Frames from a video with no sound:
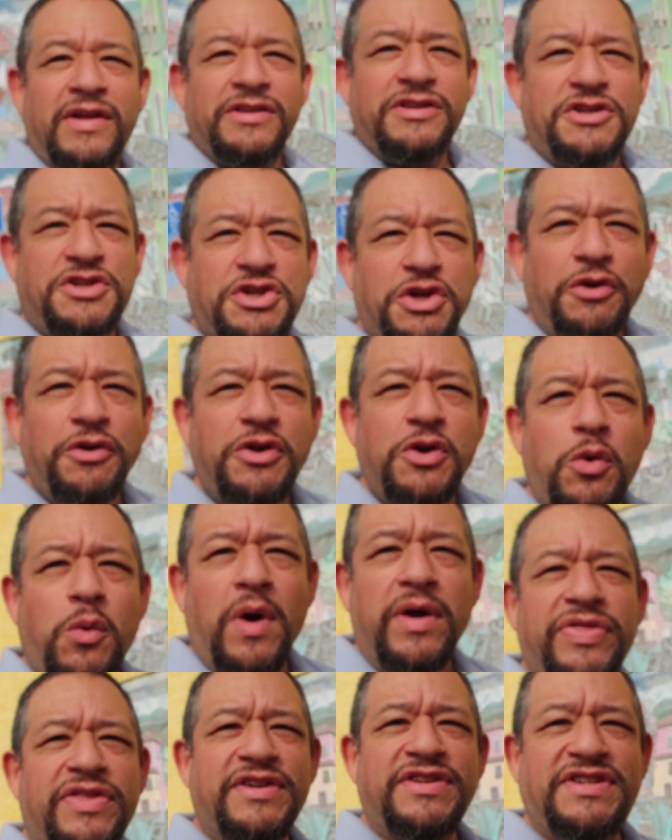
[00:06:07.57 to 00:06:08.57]
To show you
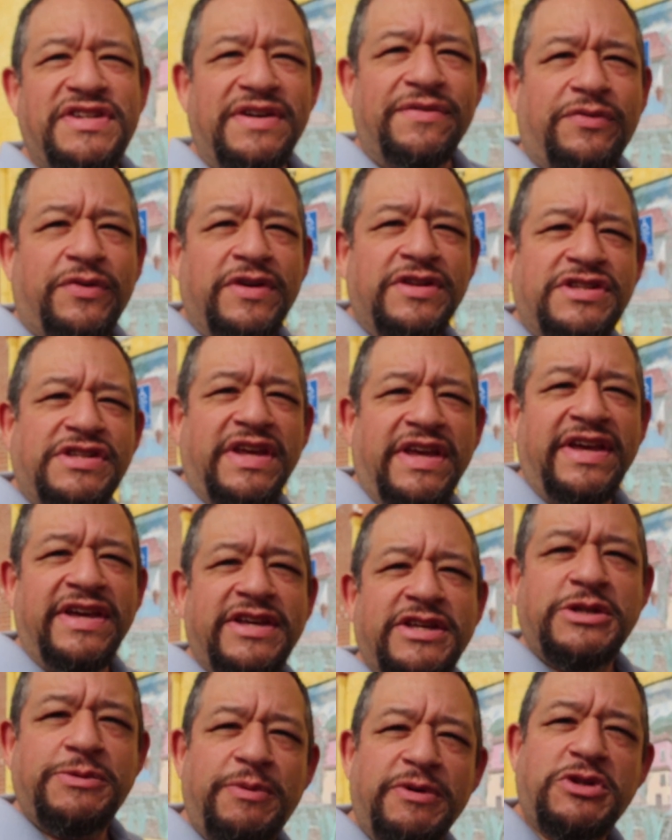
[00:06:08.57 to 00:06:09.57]
what the difference is